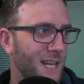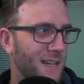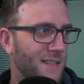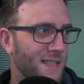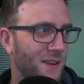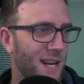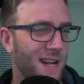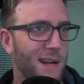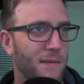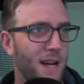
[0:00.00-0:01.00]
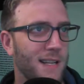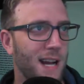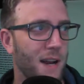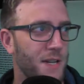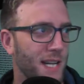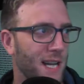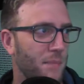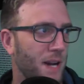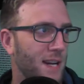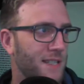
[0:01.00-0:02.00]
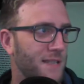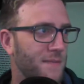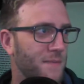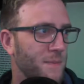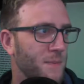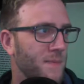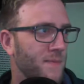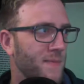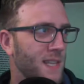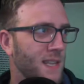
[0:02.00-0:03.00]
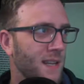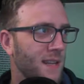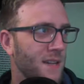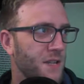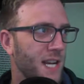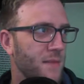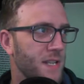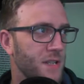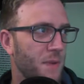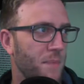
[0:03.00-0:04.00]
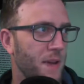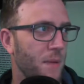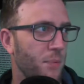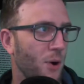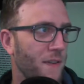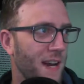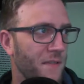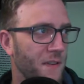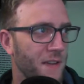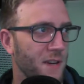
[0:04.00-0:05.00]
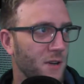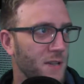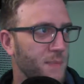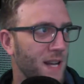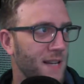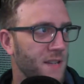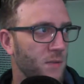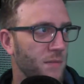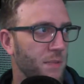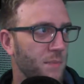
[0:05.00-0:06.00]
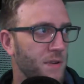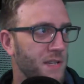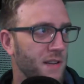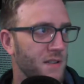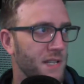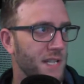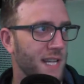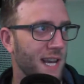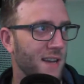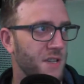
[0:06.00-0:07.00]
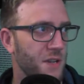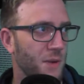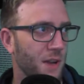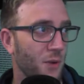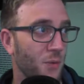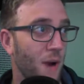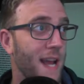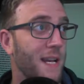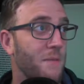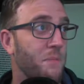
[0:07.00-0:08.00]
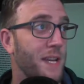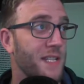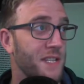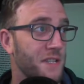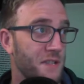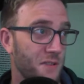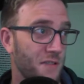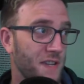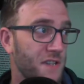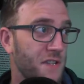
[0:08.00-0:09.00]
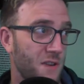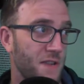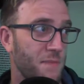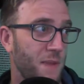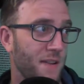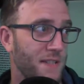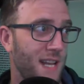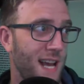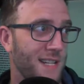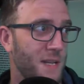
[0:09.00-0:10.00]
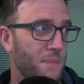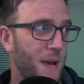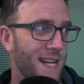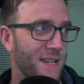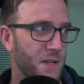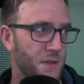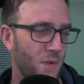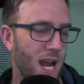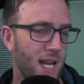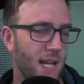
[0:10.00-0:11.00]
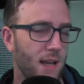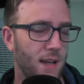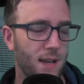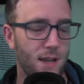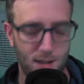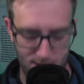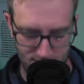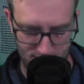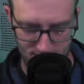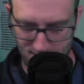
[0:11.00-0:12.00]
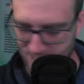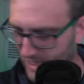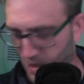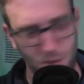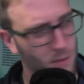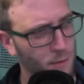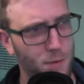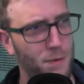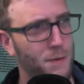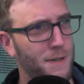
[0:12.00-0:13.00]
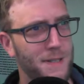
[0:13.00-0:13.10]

yeah so i i, I kind of check that box jacob says you might be a brovet if your vehicle is plastered with bumper stickers and decals showing your rank bases served service medals and dependas rank Whew,